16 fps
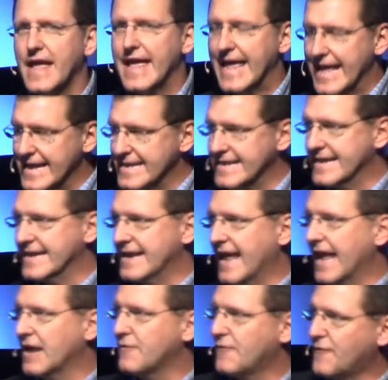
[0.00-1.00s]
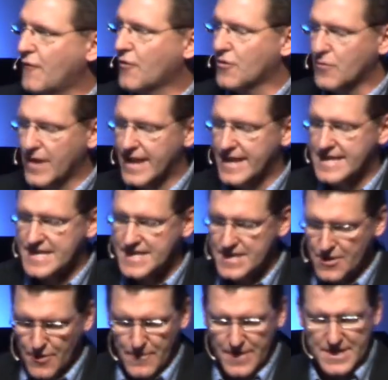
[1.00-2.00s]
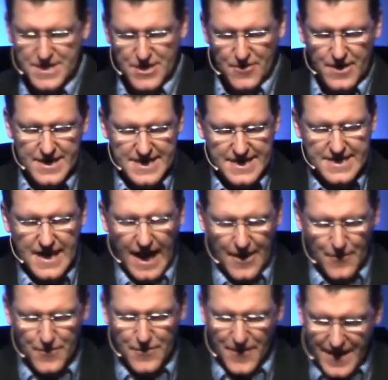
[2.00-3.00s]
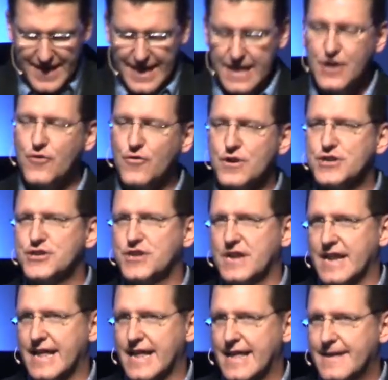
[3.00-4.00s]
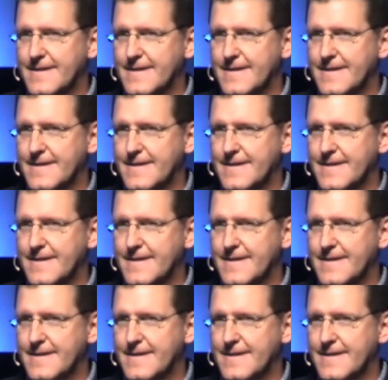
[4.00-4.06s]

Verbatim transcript: ended a four week sermon series entitled Thinking Christianly.